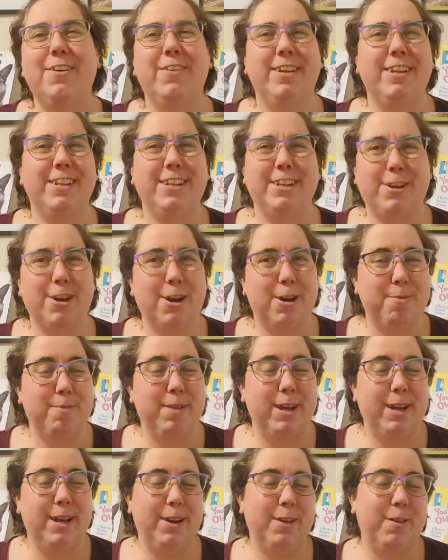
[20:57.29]
will
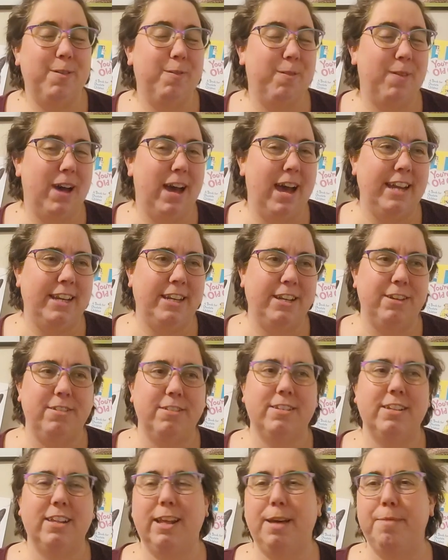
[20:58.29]
determine what I do.
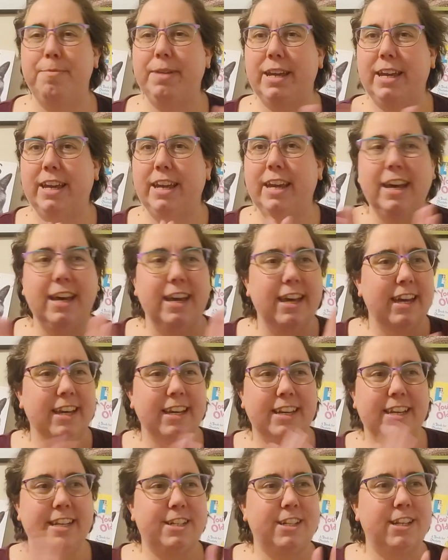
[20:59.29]
So let me
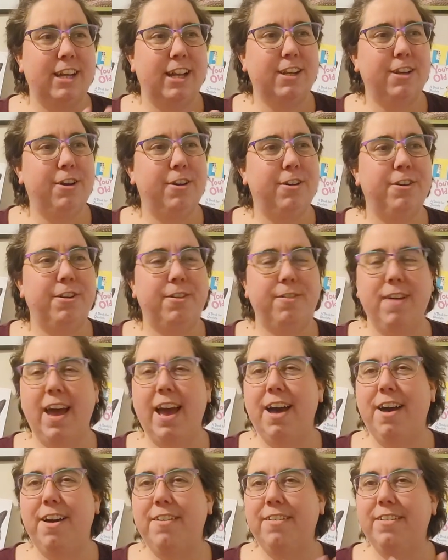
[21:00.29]
get you all turned
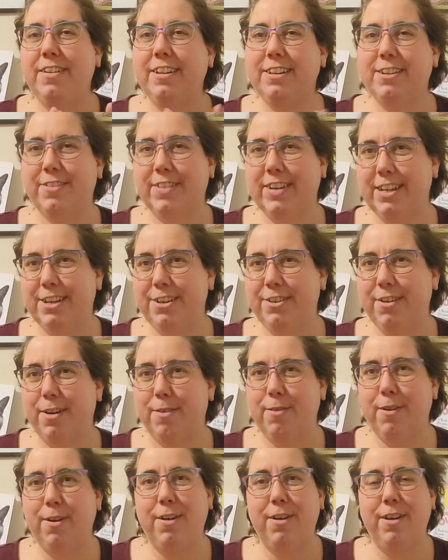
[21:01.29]
around so we can do our
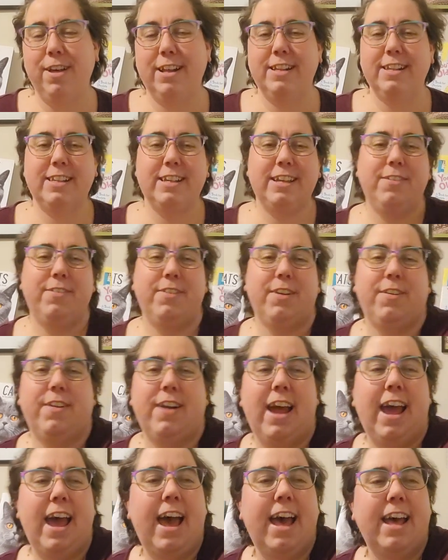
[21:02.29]
roll and see where
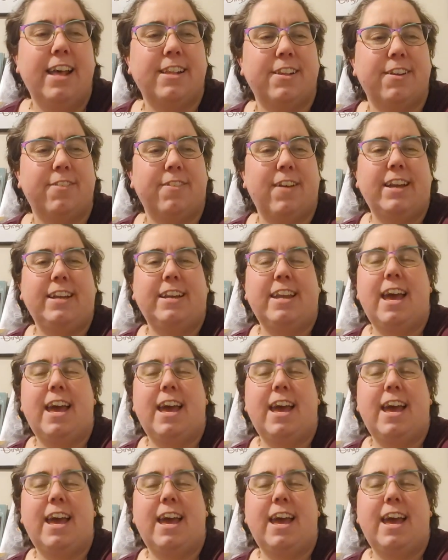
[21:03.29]
we're at. So right